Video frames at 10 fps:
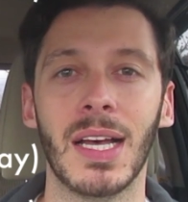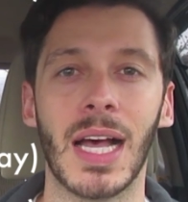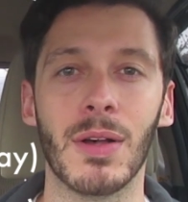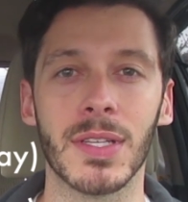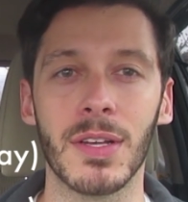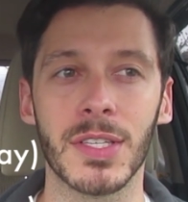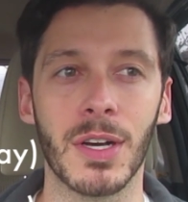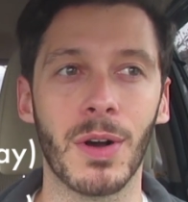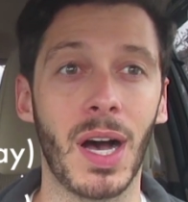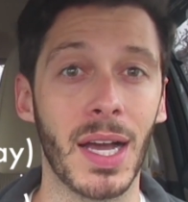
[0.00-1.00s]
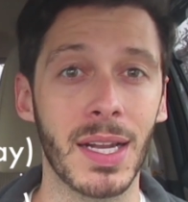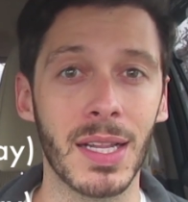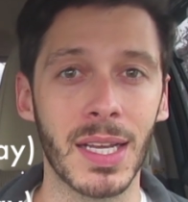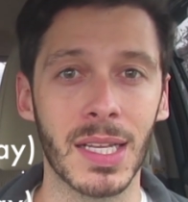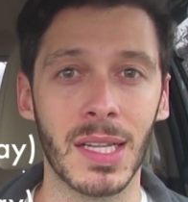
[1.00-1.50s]
I was also
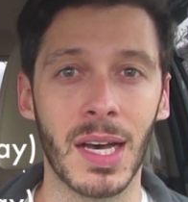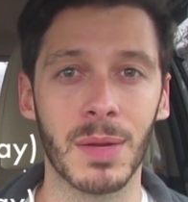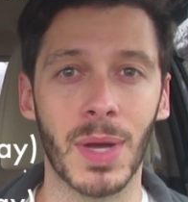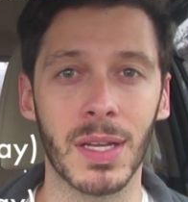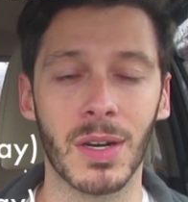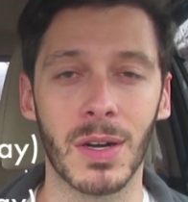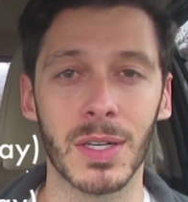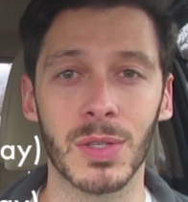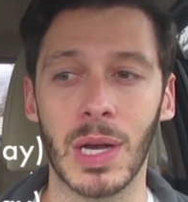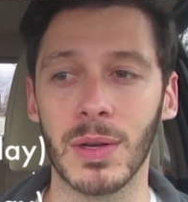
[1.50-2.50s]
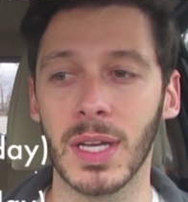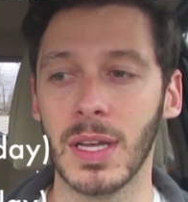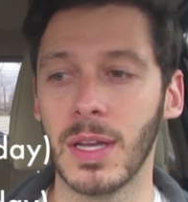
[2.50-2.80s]
idling a lot in my car, so I would